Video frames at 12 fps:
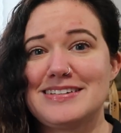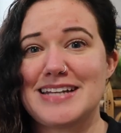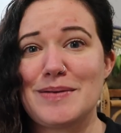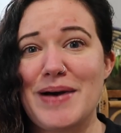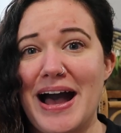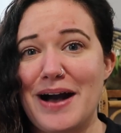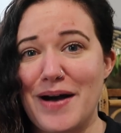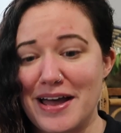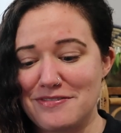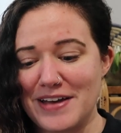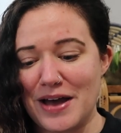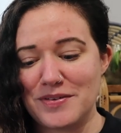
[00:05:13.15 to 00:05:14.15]
Somehow
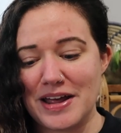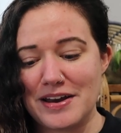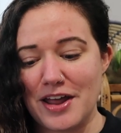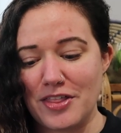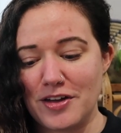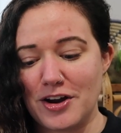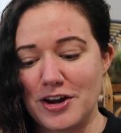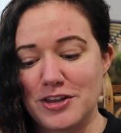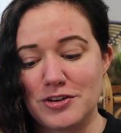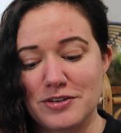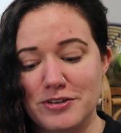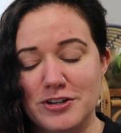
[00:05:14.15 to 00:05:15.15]
I found another
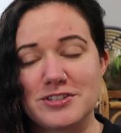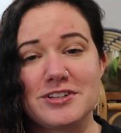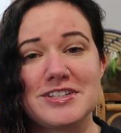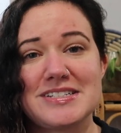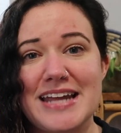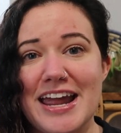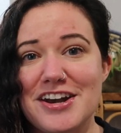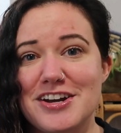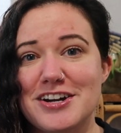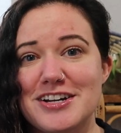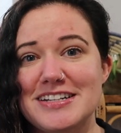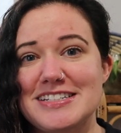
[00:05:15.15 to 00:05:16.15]
Universal
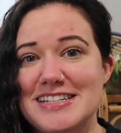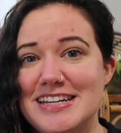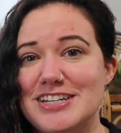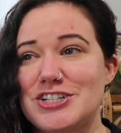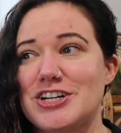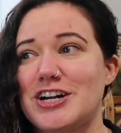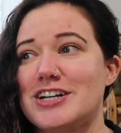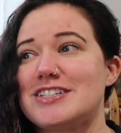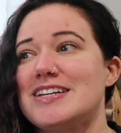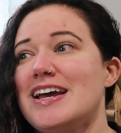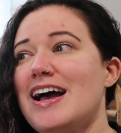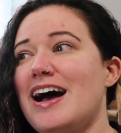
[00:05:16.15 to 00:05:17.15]
Standard
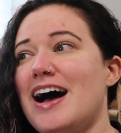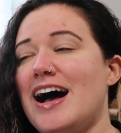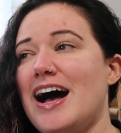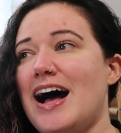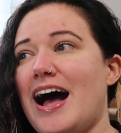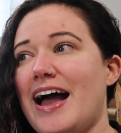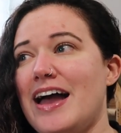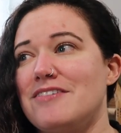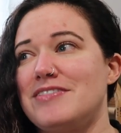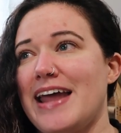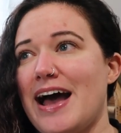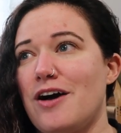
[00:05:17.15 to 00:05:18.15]
t-shirt. I
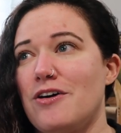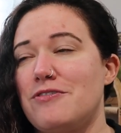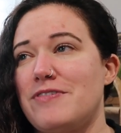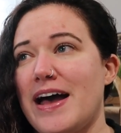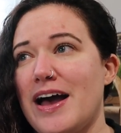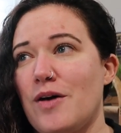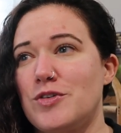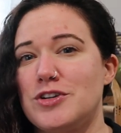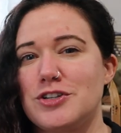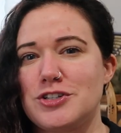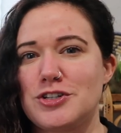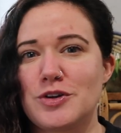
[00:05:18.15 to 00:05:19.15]
have now
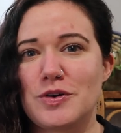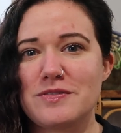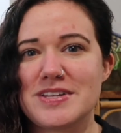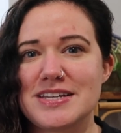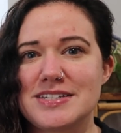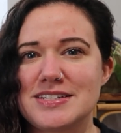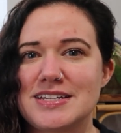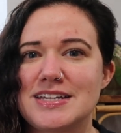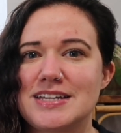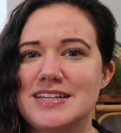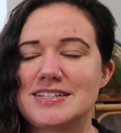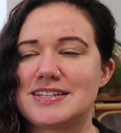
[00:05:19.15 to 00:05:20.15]
found two of these
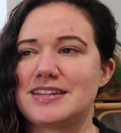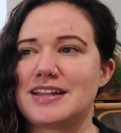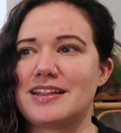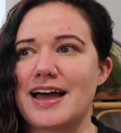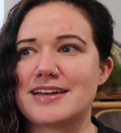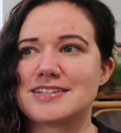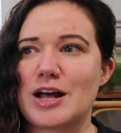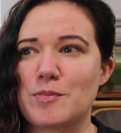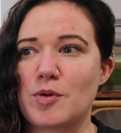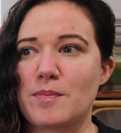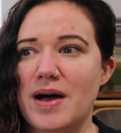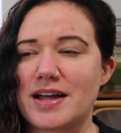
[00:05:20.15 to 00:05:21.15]
tees in the last
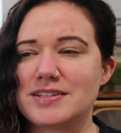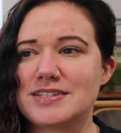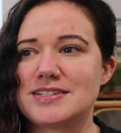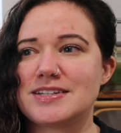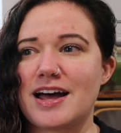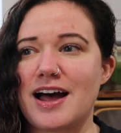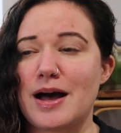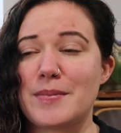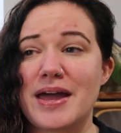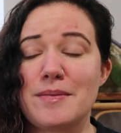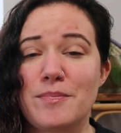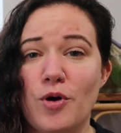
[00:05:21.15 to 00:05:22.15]
couple months,
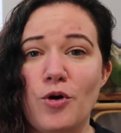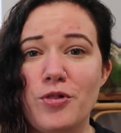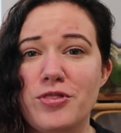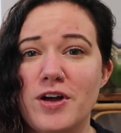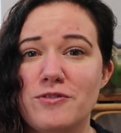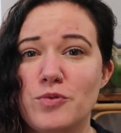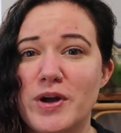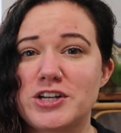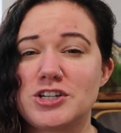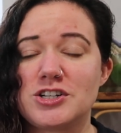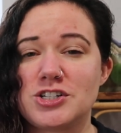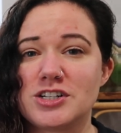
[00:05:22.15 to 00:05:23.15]
and both of
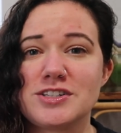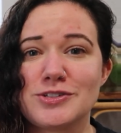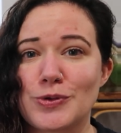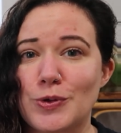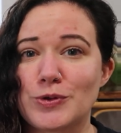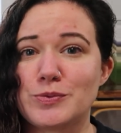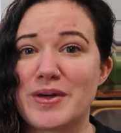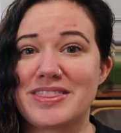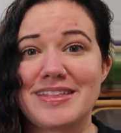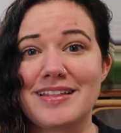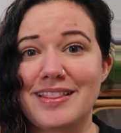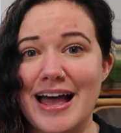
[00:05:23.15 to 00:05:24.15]
which just sold
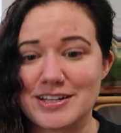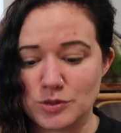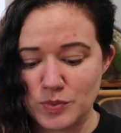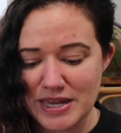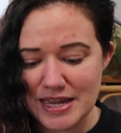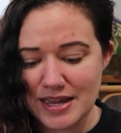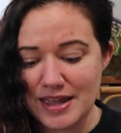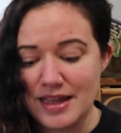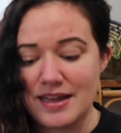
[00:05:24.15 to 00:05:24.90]
within the last week.